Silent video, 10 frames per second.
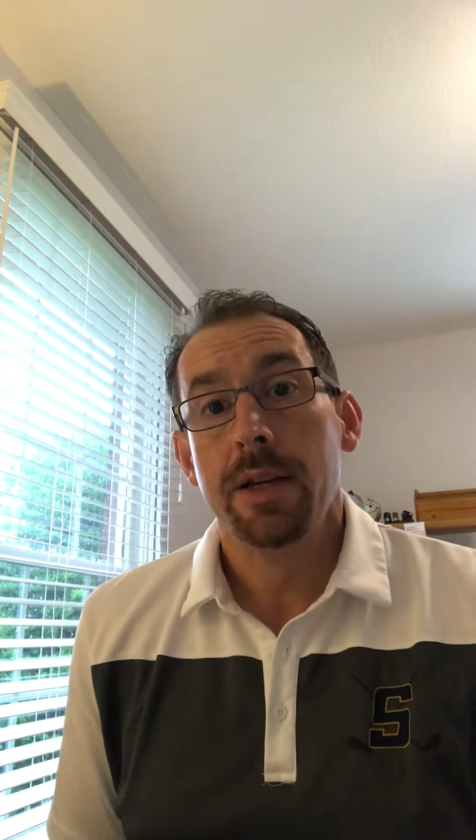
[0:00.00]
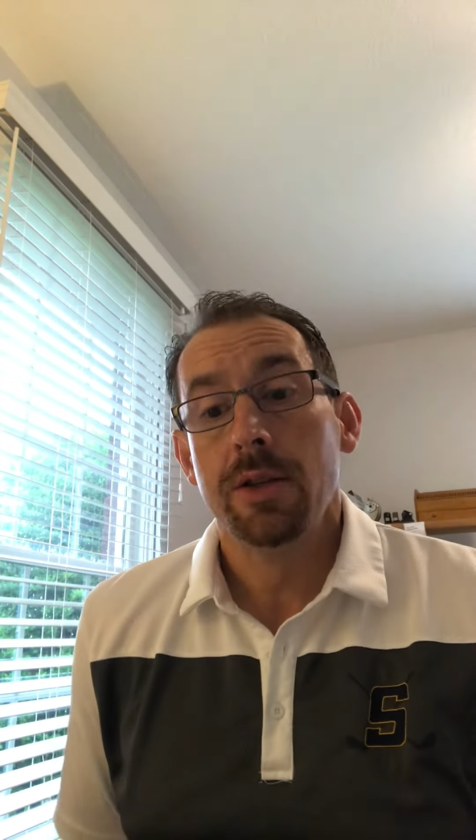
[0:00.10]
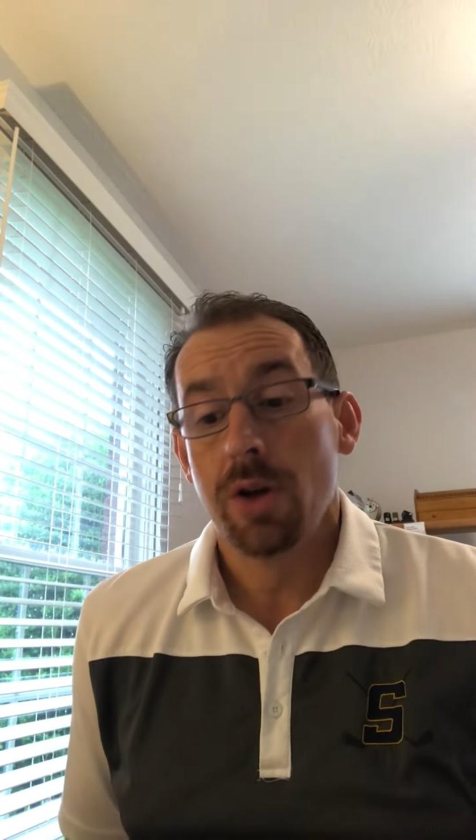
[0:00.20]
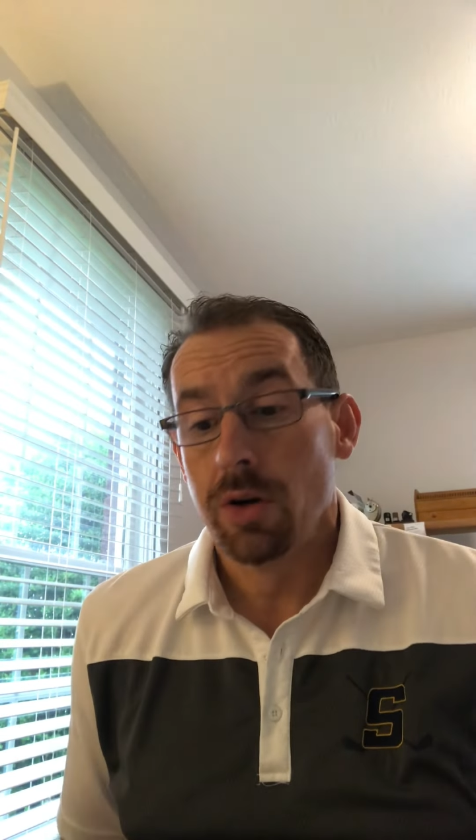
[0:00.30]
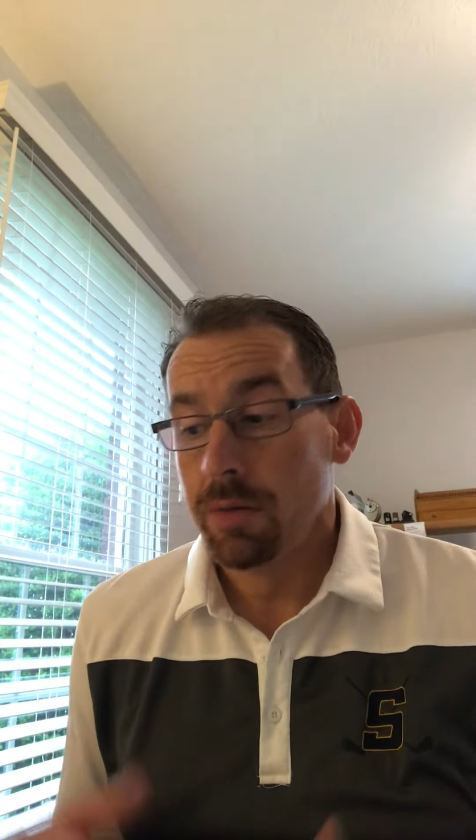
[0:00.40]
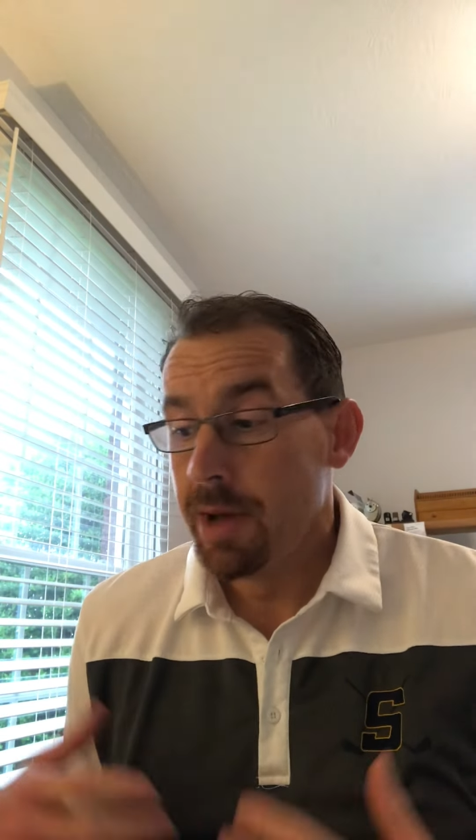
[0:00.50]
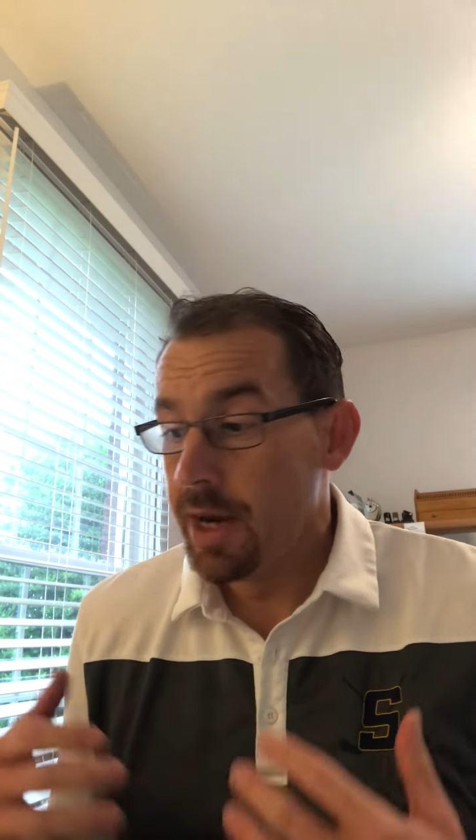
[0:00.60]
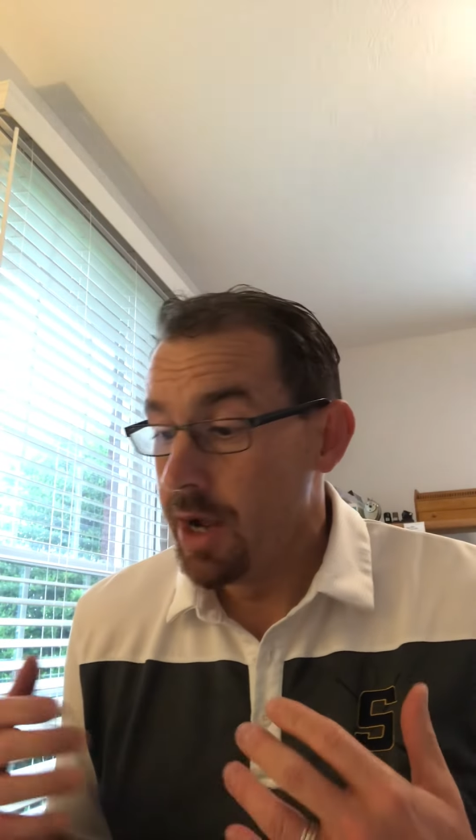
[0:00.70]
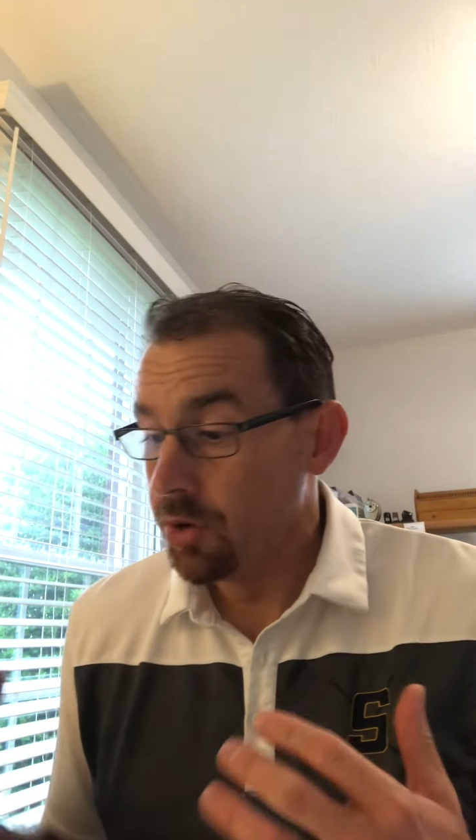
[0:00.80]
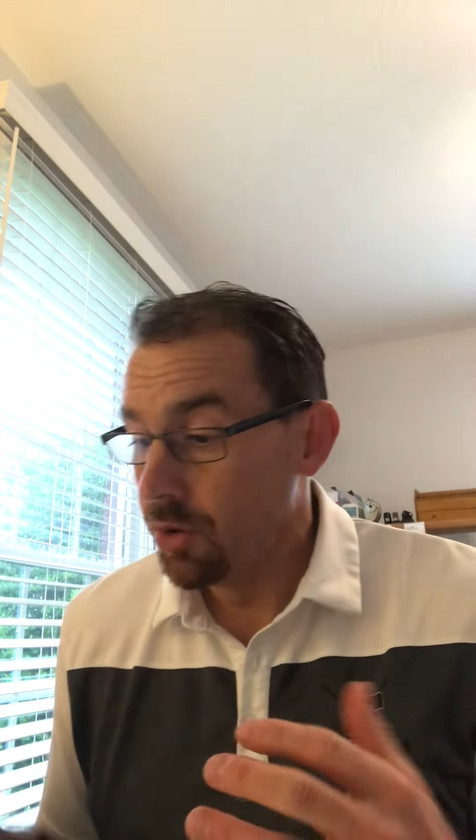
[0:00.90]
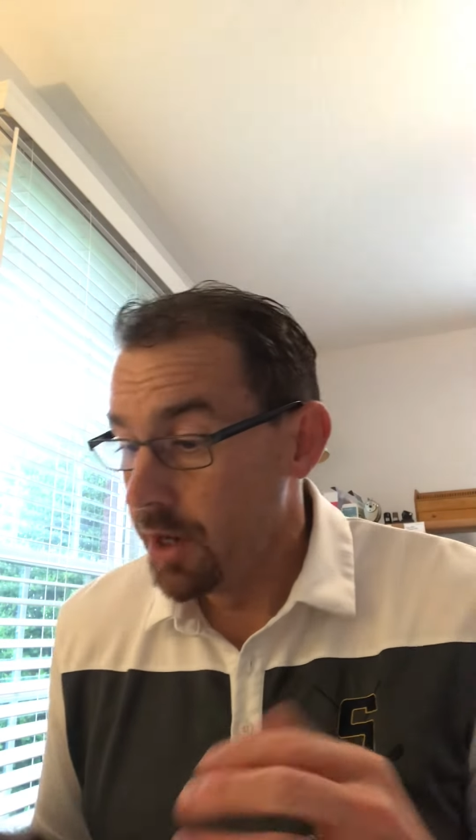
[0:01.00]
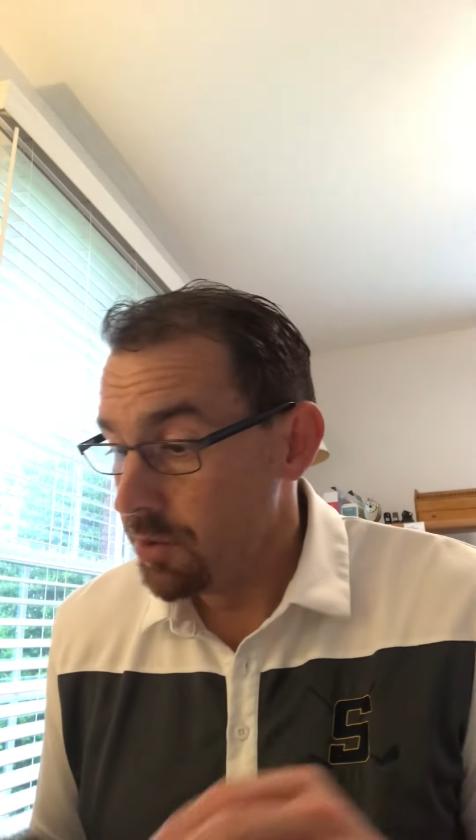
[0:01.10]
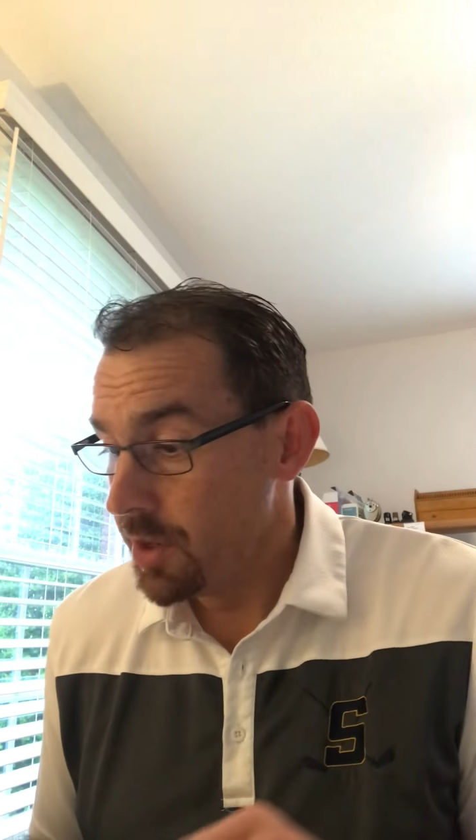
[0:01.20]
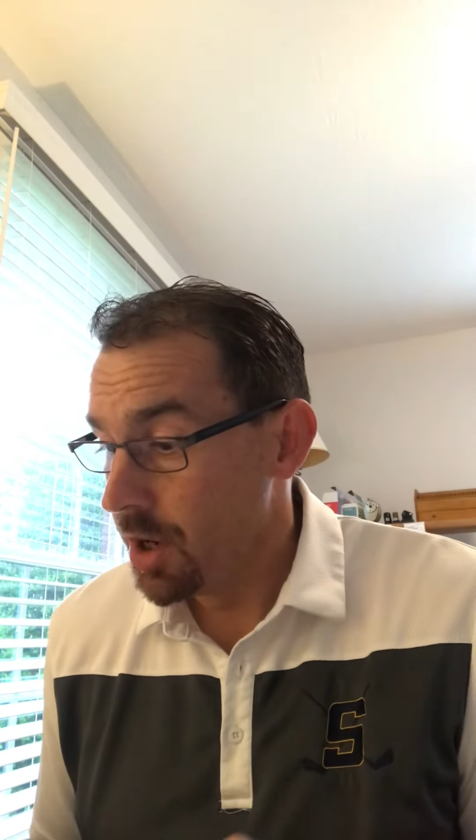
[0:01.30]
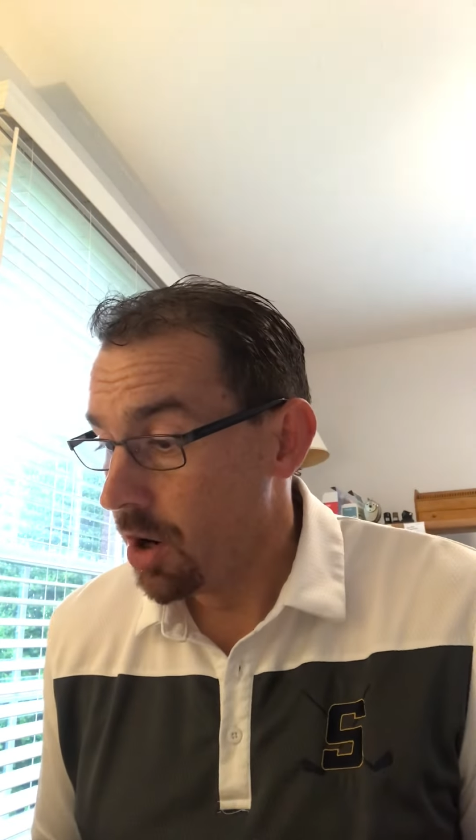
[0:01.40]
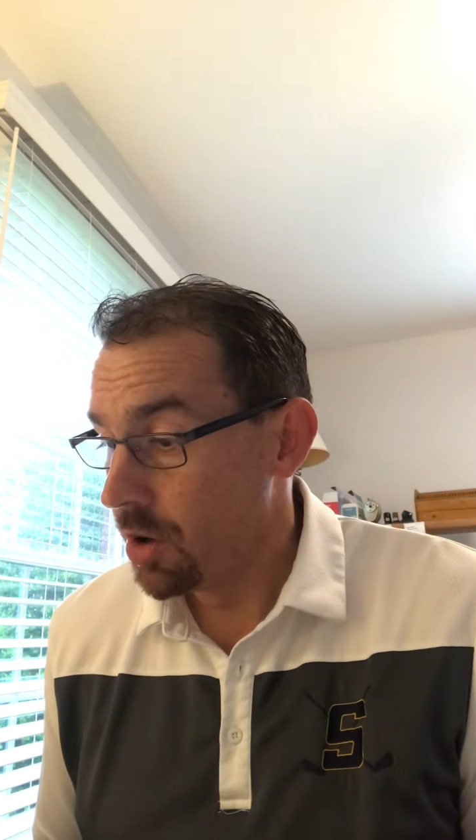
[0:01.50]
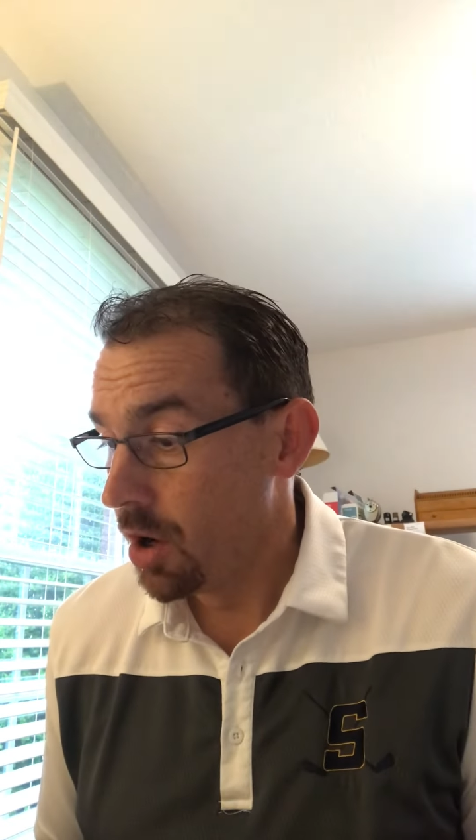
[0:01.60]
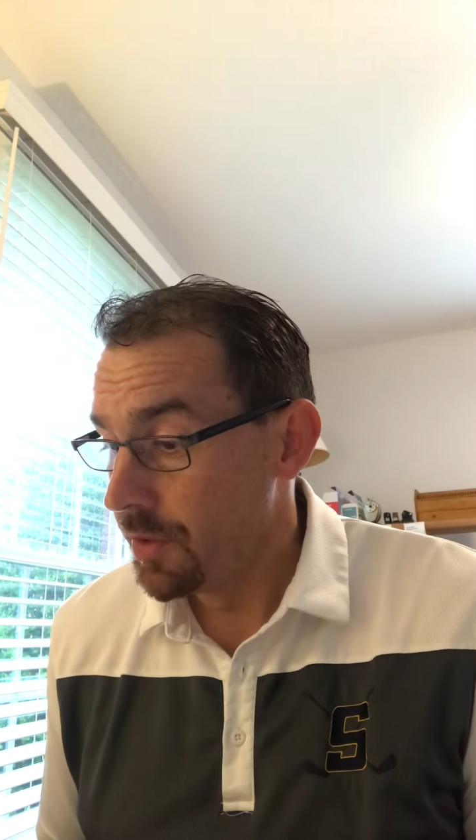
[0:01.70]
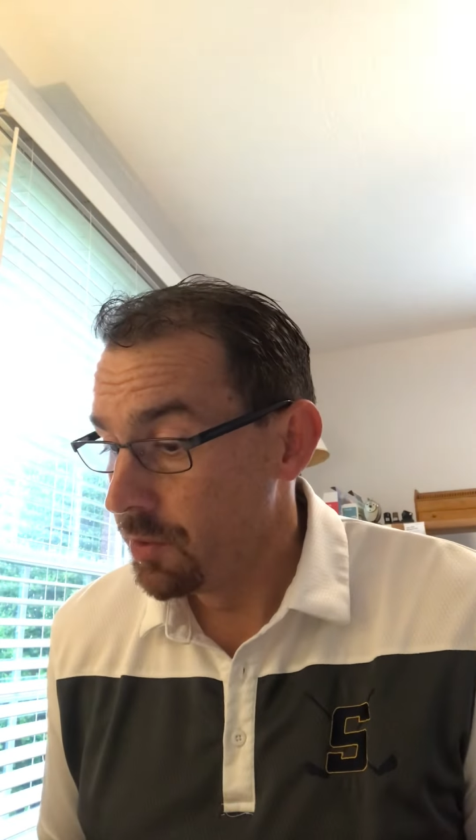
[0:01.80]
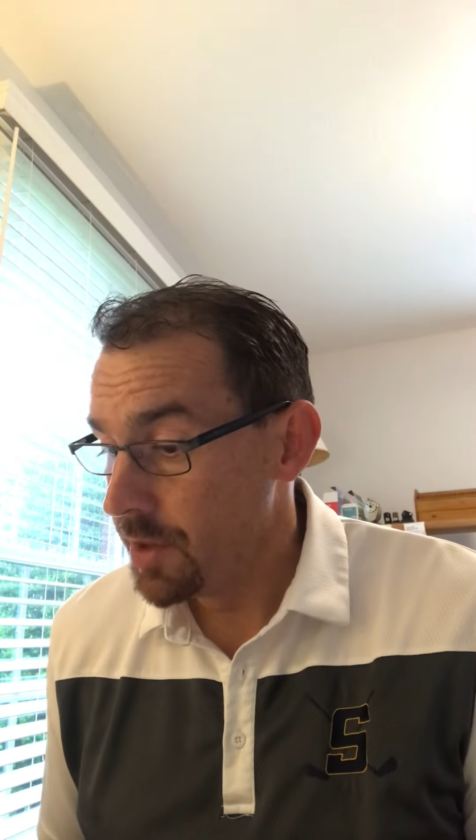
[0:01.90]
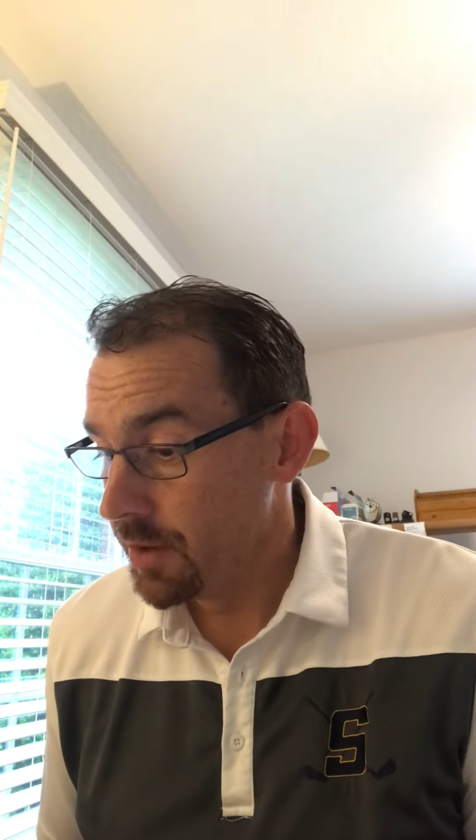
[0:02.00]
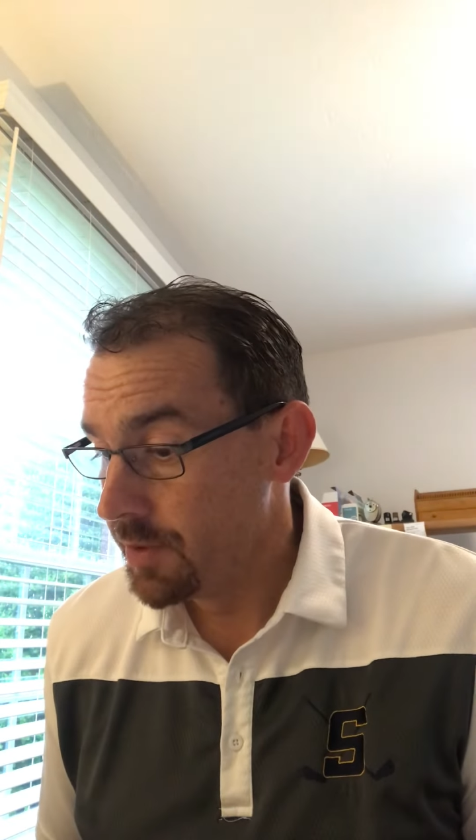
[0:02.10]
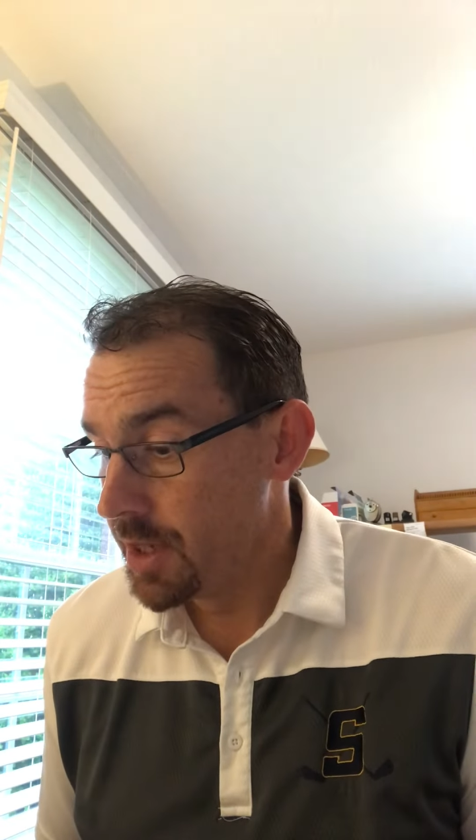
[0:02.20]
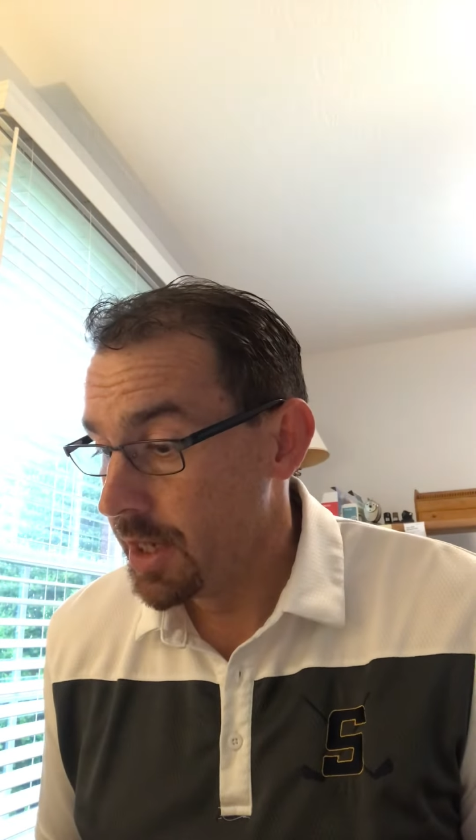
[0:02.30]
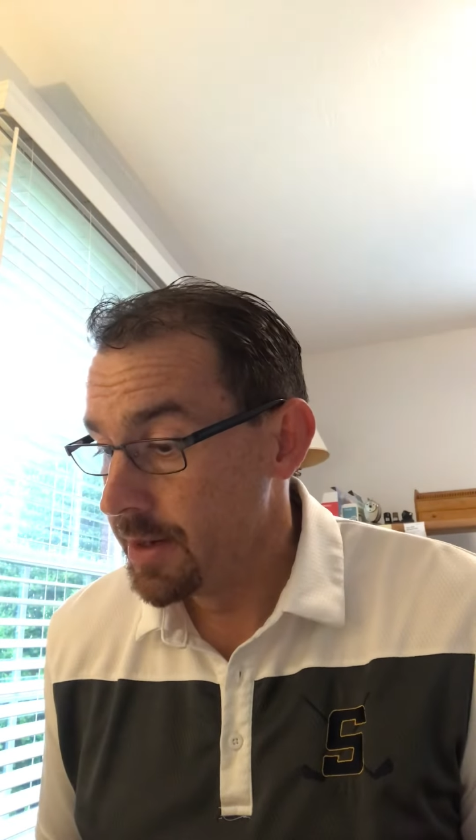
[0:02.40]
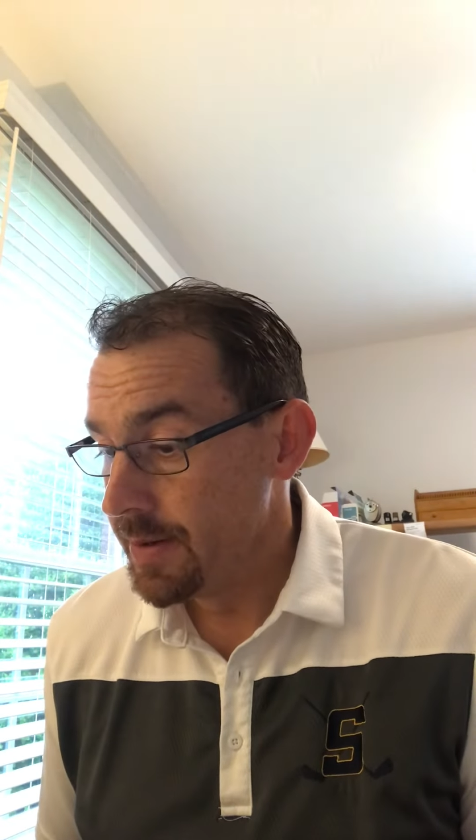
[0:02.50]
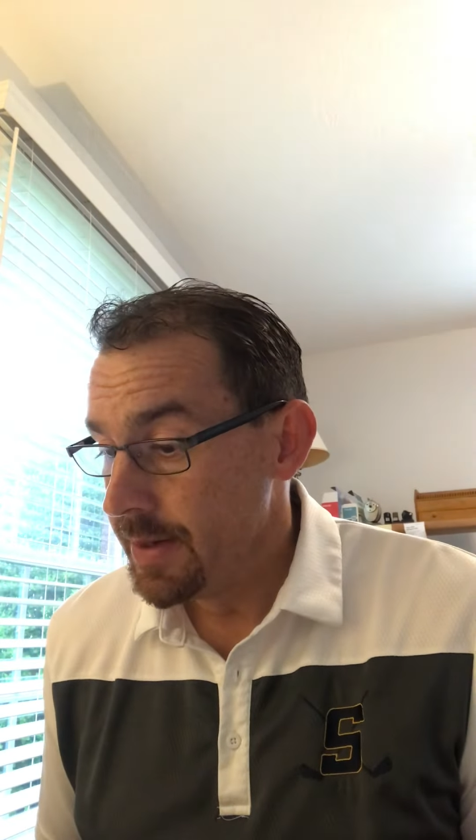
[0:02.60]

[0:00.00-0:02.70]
and talk about how great we are and all that we have done.